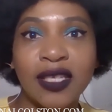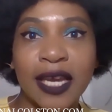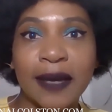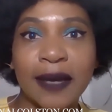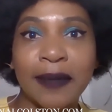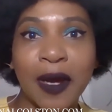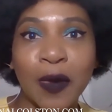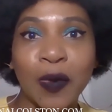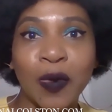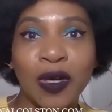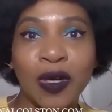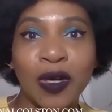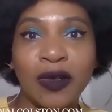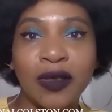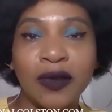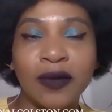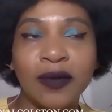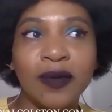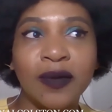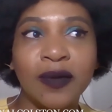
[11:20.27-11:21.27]
Take my
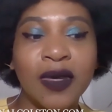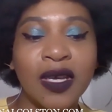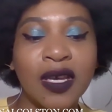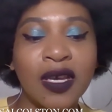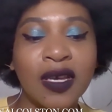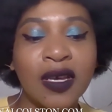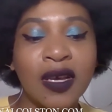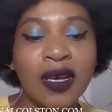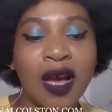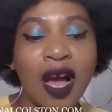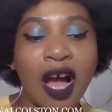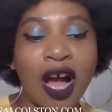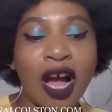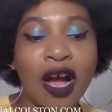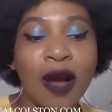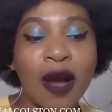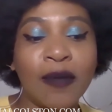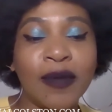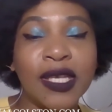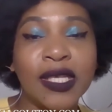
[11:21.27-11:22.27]
word.
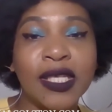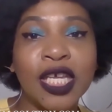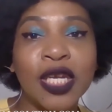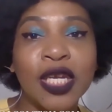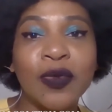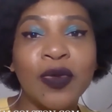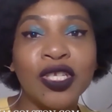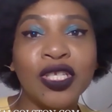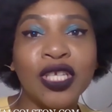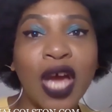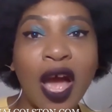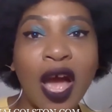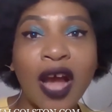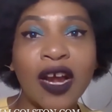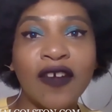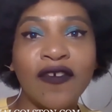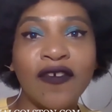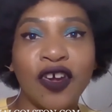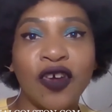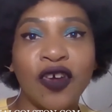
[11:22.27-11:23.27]
The
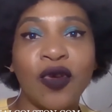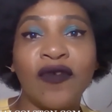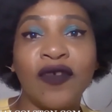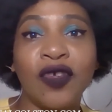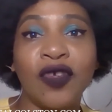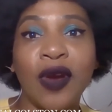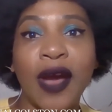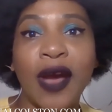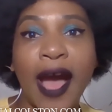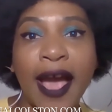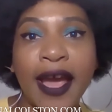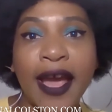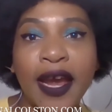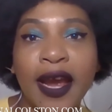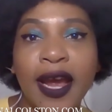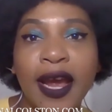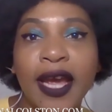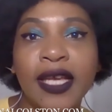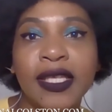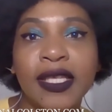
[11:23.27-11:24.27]
cinematographer, if you
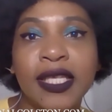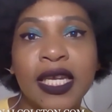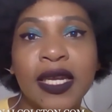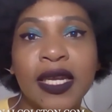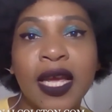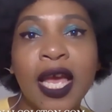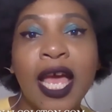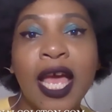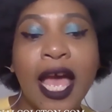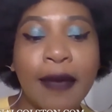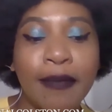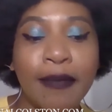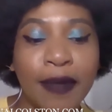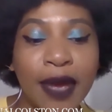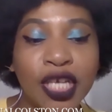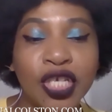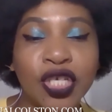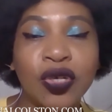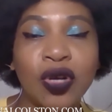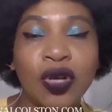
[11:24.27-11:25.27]
hire a and
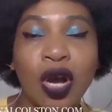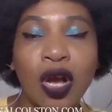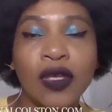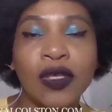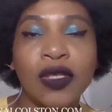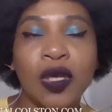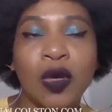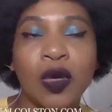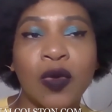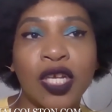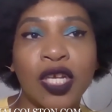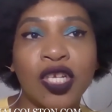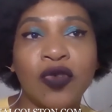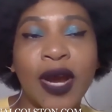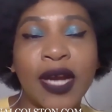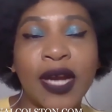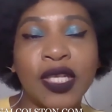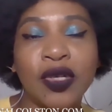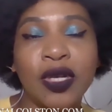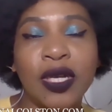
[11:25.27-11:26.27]
make sure also when the
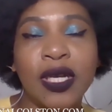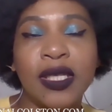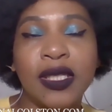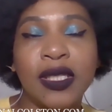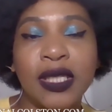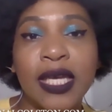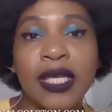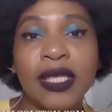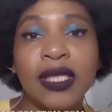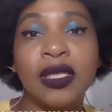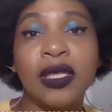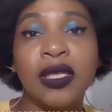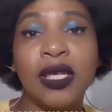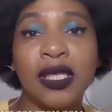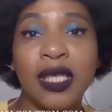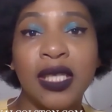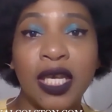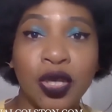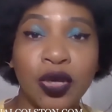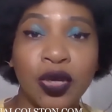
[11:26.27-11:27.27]
director is
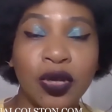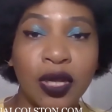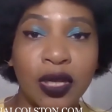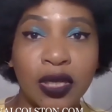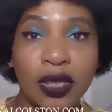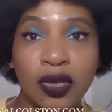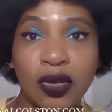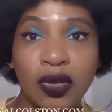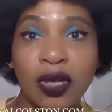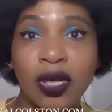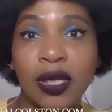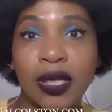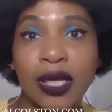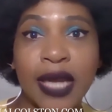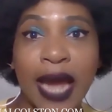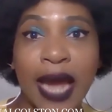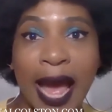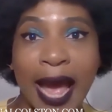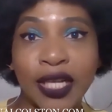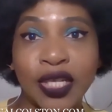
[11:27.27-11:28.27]
let's say you're the
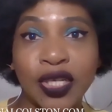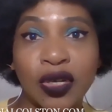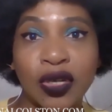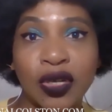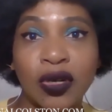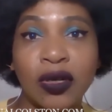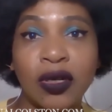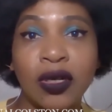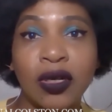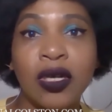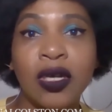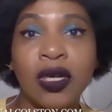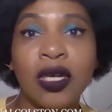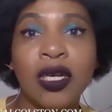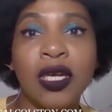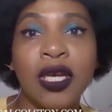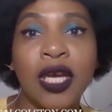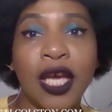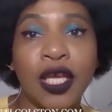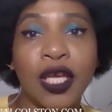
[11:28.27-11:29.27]
lead actor
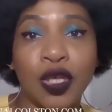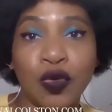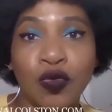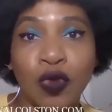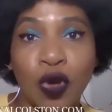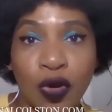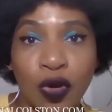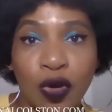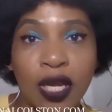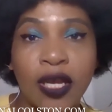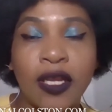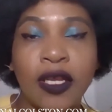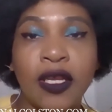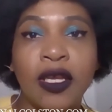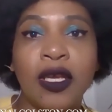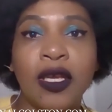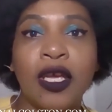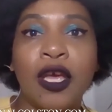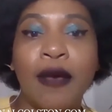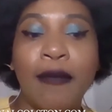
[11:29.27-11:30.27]
and you wrote it,
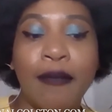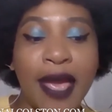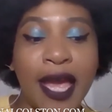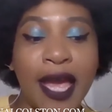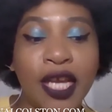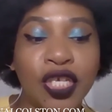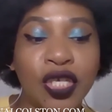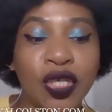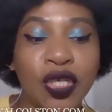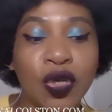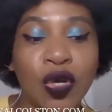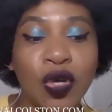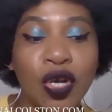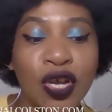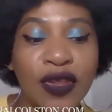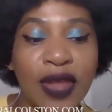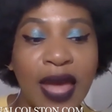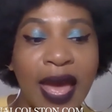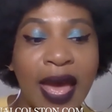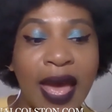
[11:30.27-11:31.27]
make
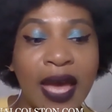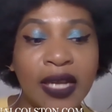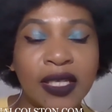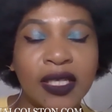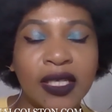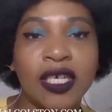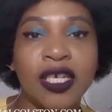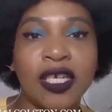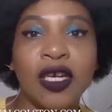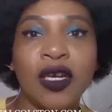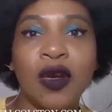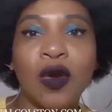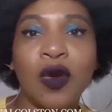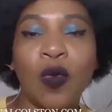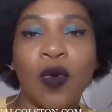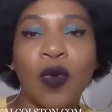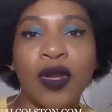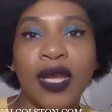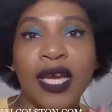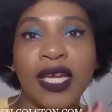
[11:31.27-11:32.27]
sure that
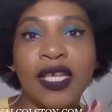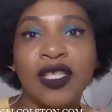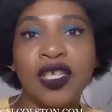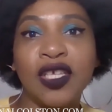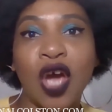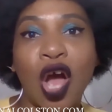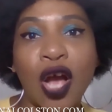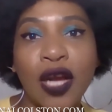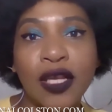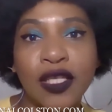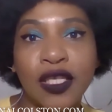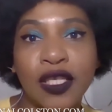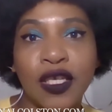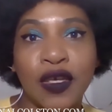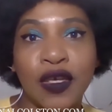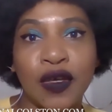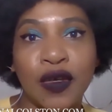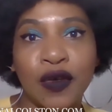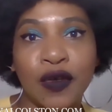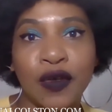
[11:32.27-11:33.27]
when they talk to
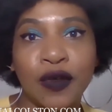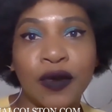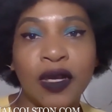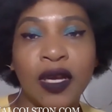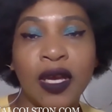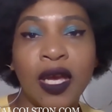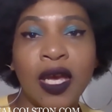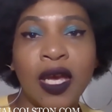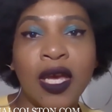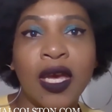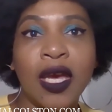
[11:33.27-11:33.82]
you,